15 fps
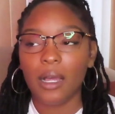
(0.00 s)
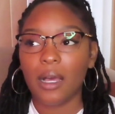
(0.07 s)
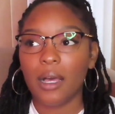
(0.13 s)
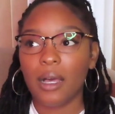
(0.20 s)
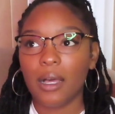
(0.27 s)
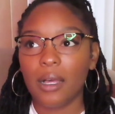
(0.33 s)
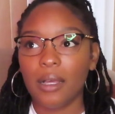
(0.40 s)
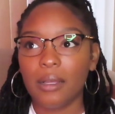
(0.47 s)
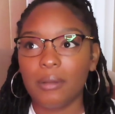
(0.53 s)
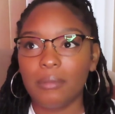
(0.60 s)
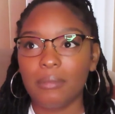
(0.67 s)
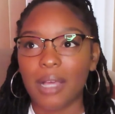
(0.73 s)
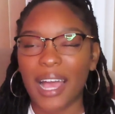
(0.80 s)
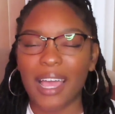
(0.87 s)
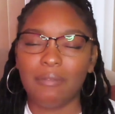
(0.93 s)
I
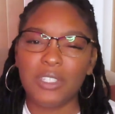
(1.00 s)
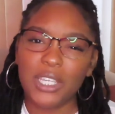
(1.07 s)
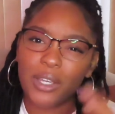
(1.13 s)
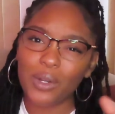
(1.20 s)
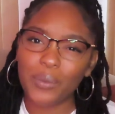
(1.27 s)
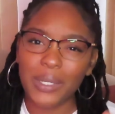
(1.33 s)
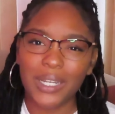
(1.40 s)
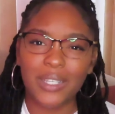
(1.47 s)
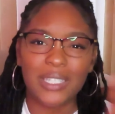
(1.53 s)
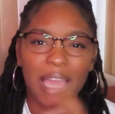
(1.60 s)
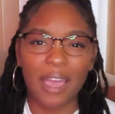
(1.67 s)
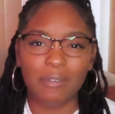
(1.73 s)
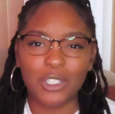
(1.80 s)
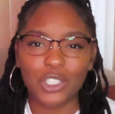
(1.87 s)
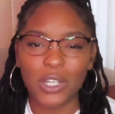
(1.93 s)
have tarot readings, I
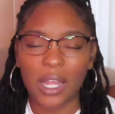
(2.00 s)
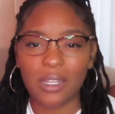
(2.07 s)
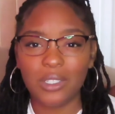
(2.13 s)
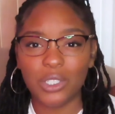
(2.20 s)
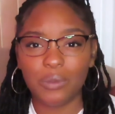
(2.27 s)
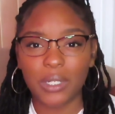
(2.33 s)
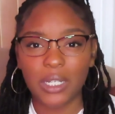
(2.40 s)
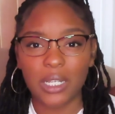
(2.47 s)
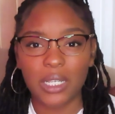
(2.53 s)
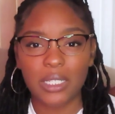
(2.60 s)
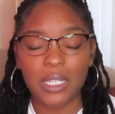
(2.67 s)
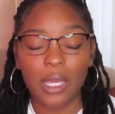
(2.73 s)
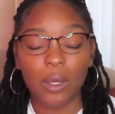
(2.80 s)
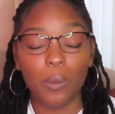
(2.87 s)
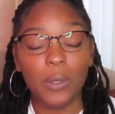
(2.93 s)
have astrology
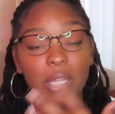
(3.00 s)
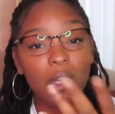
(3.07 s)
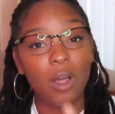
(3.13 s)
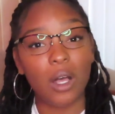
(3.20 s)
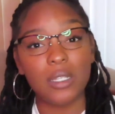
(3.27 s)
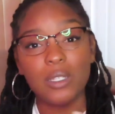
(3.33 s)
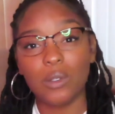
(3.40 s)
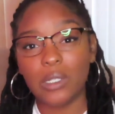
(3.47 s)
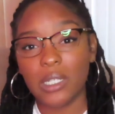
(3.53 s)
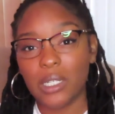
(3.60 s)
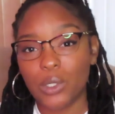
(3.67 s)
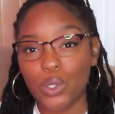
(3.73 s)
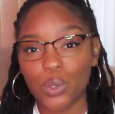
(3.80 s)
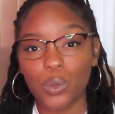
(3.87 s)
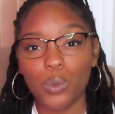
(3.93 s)
readings. We can also look
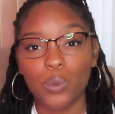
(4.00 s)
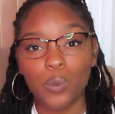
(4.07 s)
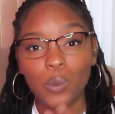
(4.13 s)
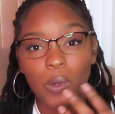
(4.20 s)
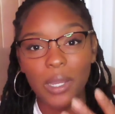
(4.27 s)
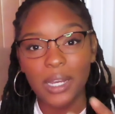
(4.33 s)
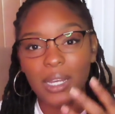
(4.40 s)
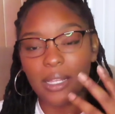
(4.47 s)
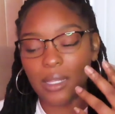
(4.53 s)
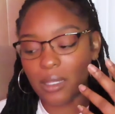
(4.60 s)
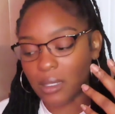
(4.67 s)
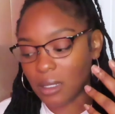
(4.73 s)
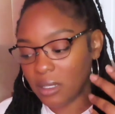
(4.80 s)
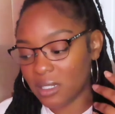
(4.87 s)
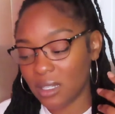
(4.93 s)
into what
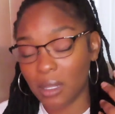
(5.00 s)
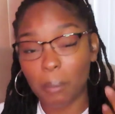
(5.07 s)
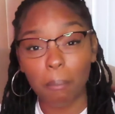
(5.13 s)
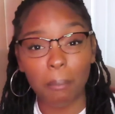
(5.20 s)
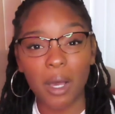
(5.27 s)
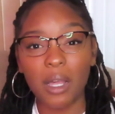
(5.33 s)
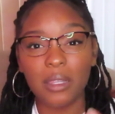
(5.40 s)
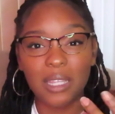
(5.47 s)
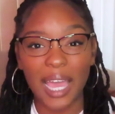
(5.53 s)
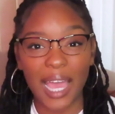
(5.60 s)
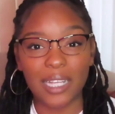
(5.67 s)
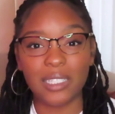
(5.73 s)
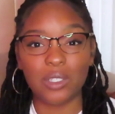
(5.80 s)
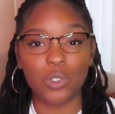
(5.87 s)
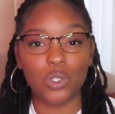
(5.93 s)
the month
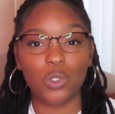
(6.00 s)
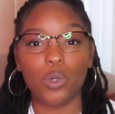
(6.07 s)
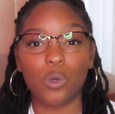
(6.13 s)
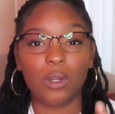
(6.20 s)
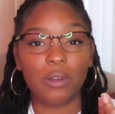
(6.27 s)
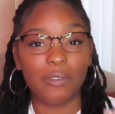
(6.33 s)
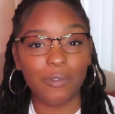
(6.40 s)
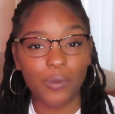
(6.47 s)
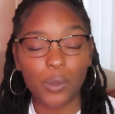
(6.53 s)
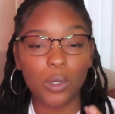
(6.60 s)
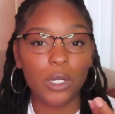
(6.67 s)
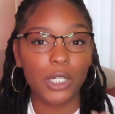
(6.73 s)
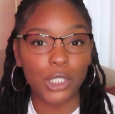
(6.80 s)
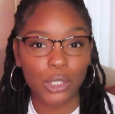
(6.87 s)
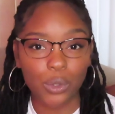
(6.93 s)
has in store
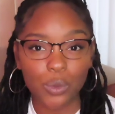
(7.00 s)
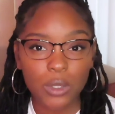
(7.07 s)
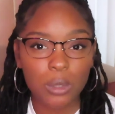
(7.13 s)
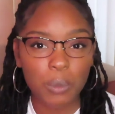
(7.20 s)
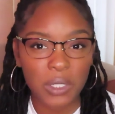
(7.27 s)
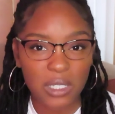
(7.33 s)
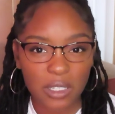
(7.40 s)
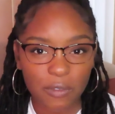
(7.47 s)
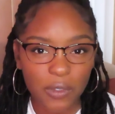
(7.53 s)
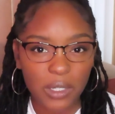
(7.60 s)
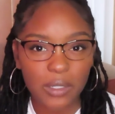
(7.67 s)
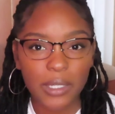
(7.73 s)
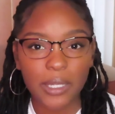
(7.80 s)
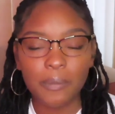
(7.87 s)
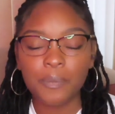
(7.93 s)
for you
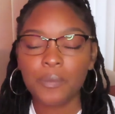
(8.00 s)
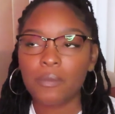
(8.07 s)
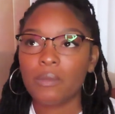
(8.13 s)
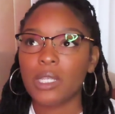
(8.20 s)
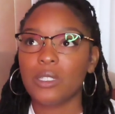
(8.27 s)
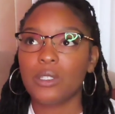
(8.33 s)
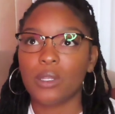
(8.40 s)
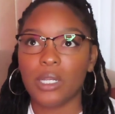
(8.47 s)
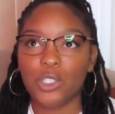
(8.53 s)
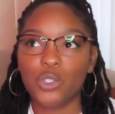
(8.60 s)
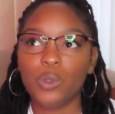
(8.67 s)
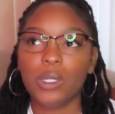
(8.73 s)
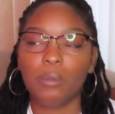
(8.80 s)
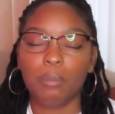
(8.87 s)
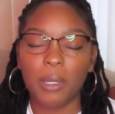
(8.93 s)
specifically, so that
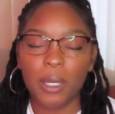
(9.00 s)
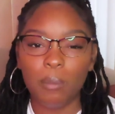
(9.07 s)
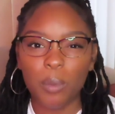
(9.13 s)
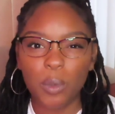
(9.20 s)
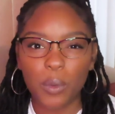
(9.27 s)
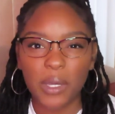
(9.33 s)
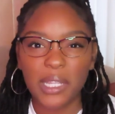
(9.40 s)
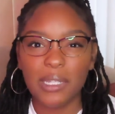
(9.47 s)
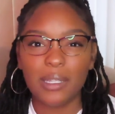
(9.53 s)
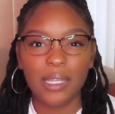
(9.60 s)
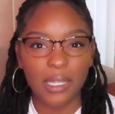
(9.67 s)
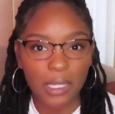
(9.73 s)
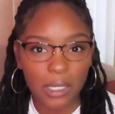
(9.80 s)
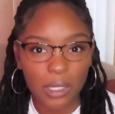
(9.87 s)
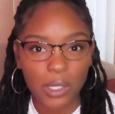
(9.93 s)
you can pinpoint the
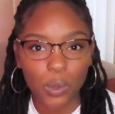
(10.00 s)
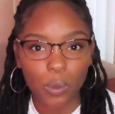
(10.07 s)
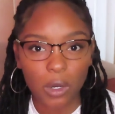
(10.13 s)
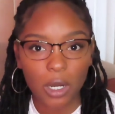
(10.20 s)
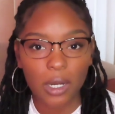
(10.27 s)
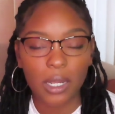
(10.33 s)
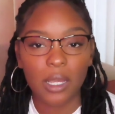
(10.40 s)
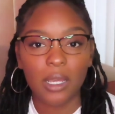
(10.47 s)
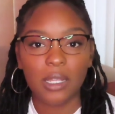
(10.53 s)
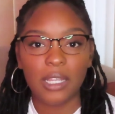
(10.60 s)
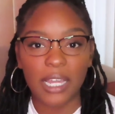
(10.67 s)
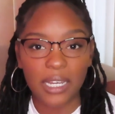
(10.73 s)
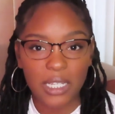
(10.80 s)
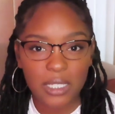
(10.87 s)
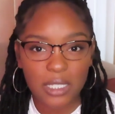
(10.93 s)
healing work
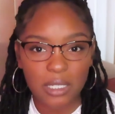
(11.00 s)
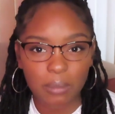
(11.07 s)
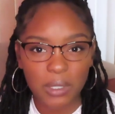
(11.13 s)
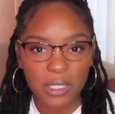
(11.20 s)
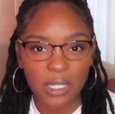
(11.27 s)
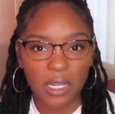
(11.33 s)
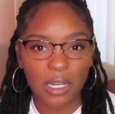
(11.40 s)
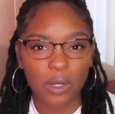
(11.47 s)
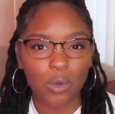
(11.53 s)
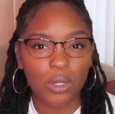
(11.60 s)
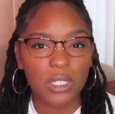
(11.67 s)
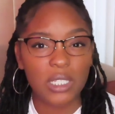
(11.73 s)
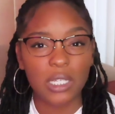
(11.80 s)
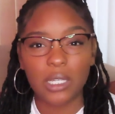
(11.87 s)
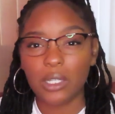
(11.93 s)
that needs to be done in
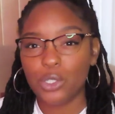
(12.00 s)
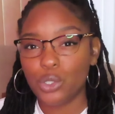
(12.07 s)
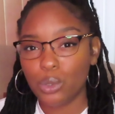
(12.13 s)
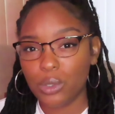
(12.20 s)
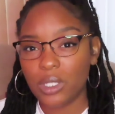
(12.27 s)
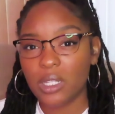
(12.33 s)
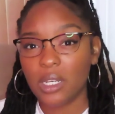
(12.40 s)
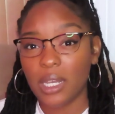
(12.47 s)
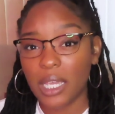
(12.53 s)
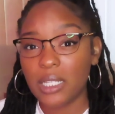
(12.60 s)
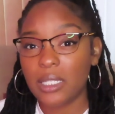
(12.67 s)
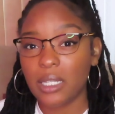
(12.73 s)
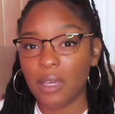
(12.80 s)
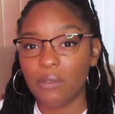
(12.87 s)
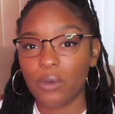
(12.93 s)
order to get you to the
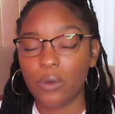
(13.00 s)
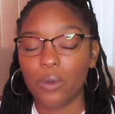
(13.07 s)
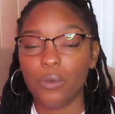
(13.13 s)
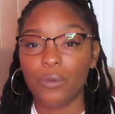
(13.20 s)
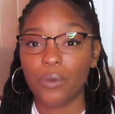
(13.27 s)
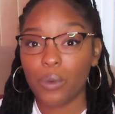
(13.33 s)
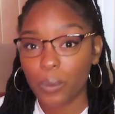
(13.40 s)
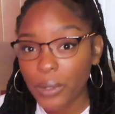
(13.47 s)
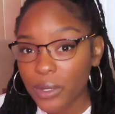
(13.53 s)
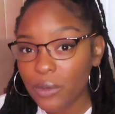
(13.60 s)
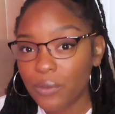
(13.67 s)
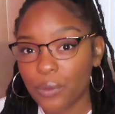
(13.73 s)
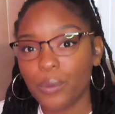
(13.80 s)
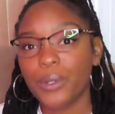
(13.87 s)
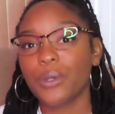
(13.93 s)
next level for
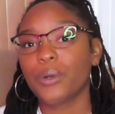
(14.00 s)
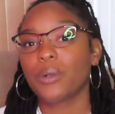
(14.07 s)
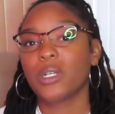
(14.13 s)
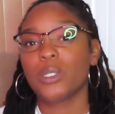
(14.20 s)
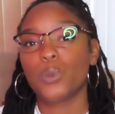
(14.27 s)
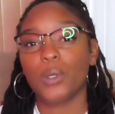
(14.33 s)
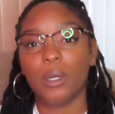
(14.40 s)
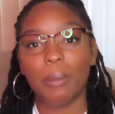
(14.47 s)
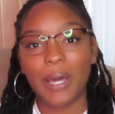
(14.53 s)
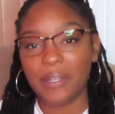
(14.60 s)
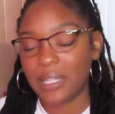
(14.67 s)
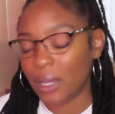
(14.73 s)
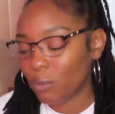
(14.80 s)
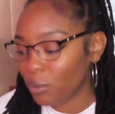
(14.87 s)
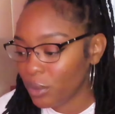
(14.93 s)
real, because we about
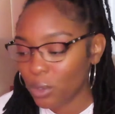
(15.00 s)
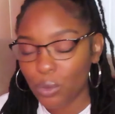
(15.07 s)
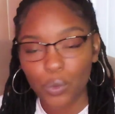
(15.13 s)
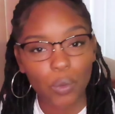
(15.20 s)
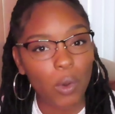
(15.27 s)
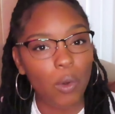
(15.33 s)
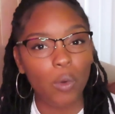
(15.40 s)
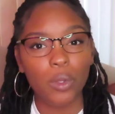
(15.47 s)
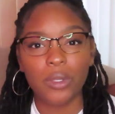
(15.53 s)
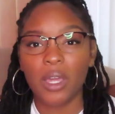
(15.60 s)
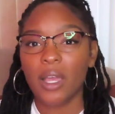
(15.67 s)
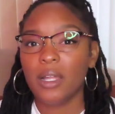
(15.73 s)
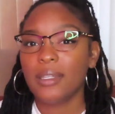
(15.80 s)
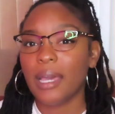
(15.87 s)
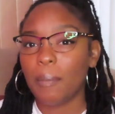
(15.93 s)
that real growth,
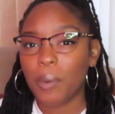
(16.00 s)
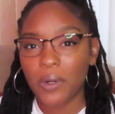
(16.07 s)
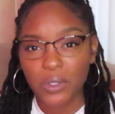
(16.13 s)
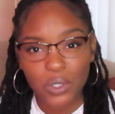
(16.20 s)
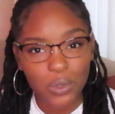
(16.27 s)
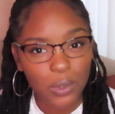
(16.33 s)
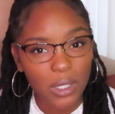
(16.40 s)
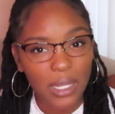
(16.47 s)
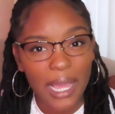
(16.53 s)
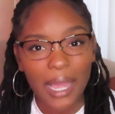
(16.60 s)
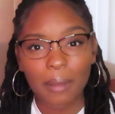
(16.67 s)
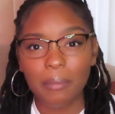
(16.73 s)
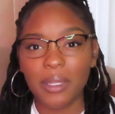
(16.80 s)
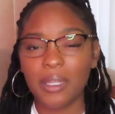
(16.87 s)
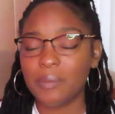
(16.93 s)
that personal
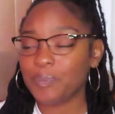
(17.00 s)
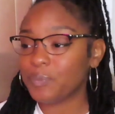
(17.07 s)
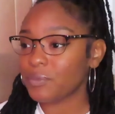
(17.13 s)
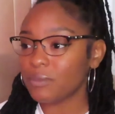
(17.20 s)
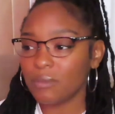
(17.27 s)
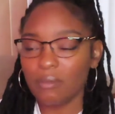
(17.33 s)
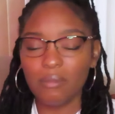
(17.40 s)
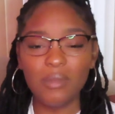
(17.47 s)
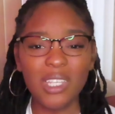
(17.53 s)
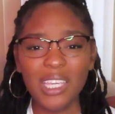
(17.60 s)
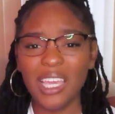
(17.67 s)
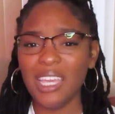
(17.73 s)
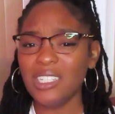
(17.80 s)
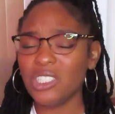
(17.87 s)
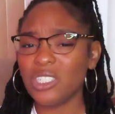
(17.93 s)
alignment,
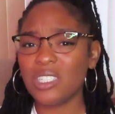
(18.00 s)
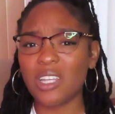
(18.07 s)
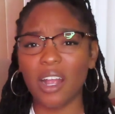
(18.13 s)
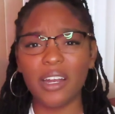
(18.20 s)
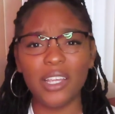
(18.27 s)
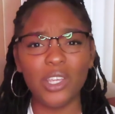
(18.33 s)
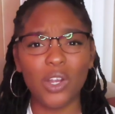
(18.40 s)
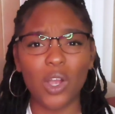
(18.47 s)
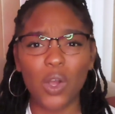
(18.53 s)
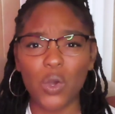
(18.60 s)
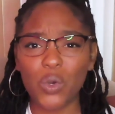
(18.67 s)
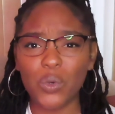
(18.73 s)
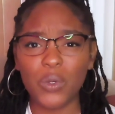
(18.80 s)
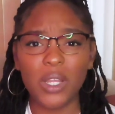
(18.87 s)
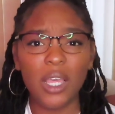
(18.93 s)
and just starting your
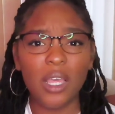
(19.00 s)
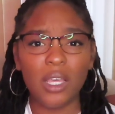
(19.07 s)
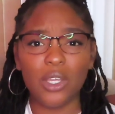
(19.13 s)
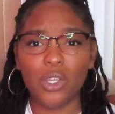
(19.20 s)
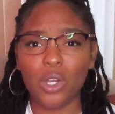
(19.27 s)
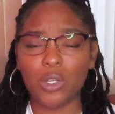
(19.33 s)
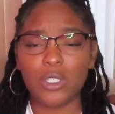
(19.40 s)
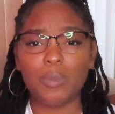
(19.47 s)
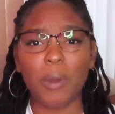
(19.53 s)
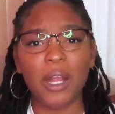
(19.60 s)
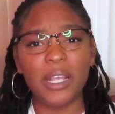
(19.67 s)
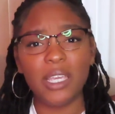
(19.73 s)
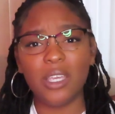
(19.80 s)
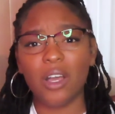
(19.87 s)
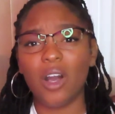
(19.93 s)
own, you know,
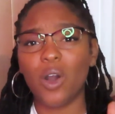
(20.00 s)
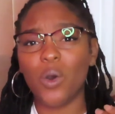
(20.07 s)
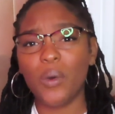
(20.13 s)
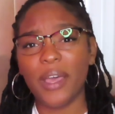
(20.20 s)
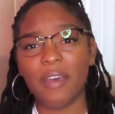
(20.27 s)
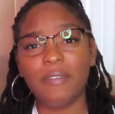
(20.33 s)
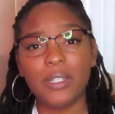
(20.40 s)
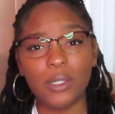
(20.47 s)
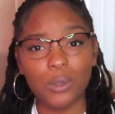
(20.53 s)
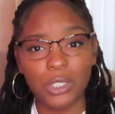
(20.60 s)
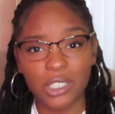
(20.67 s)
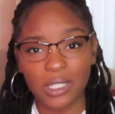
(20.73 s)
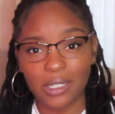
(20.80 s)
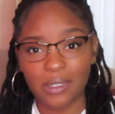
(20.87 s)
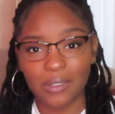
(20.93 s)
sparking your own
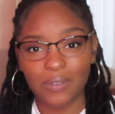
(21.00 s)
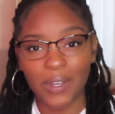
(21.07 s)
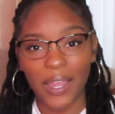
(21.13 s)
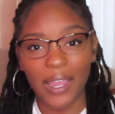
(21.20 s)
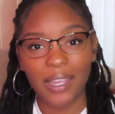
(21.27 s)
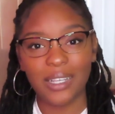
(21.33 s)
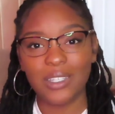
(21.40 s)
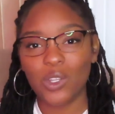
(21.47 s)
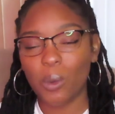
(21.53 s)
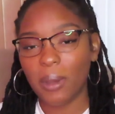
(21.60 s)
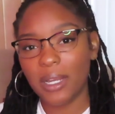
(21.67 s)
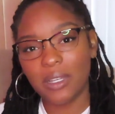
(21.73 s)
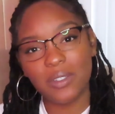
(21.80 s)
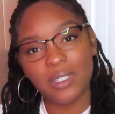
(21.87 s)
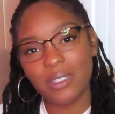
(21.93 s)
evolution, right? Because
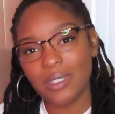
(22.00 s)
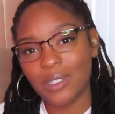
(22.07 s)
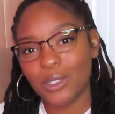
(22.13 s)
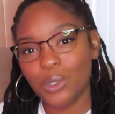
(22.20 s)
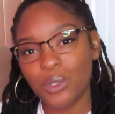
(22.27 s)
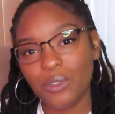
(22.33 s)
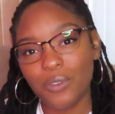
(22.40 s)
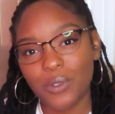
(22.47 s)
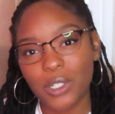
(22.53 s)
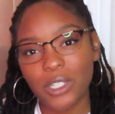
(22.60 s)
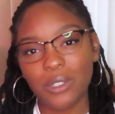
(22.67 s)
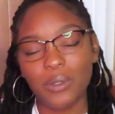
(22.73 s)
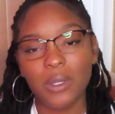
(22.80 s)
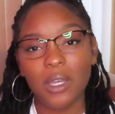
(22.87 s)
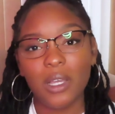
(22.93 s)
nobody else is going to do it for
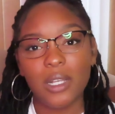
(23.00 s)
you.